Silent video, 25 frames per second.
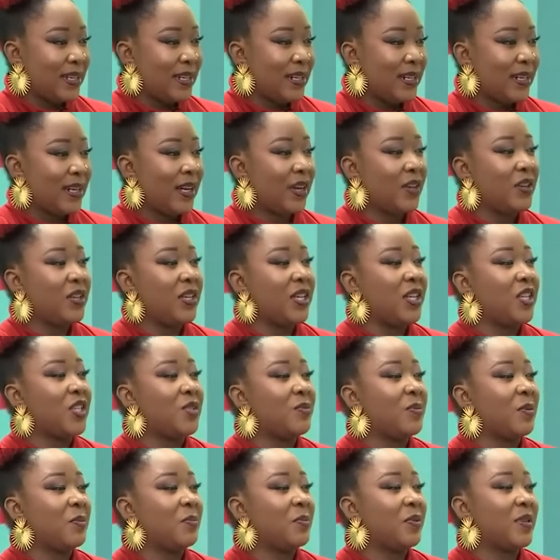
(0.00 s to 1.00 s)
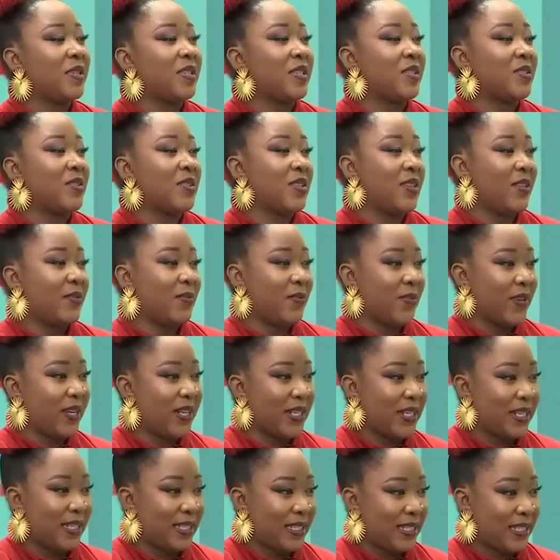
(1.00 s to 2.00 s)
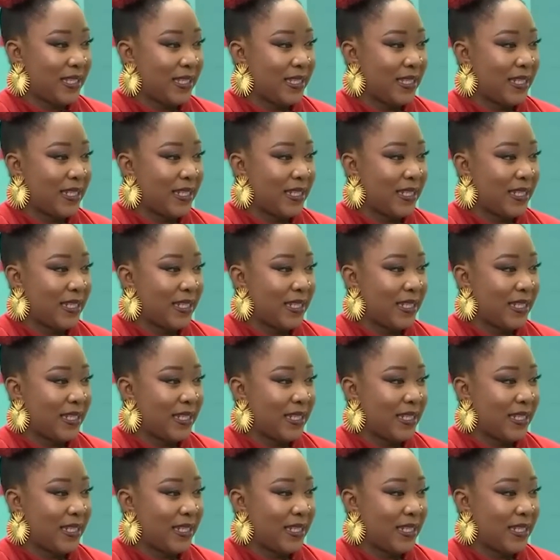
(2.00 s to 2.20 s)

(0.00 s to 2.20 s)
now you need to be put into the furnace.